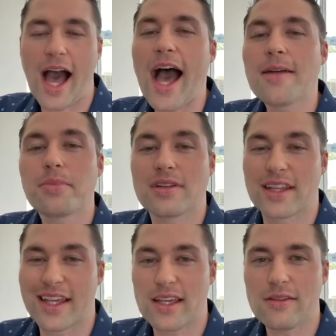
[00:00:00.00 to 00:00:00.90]
I
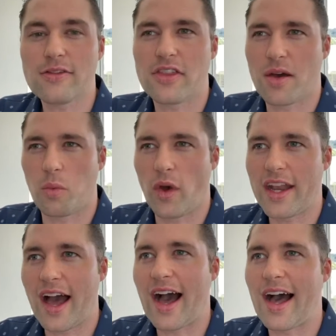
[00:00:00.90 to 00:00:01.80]
believe that
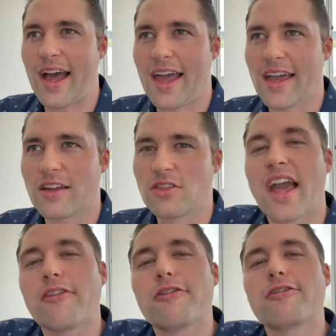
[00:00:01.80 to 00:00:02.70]
when I
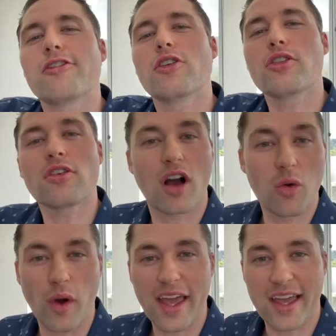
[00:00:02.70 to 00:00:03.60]
get further
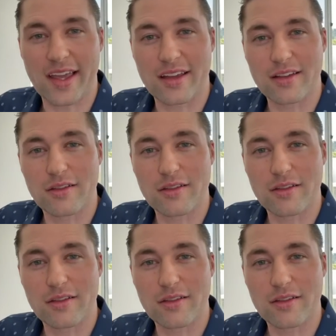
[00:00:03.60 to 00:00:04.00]
away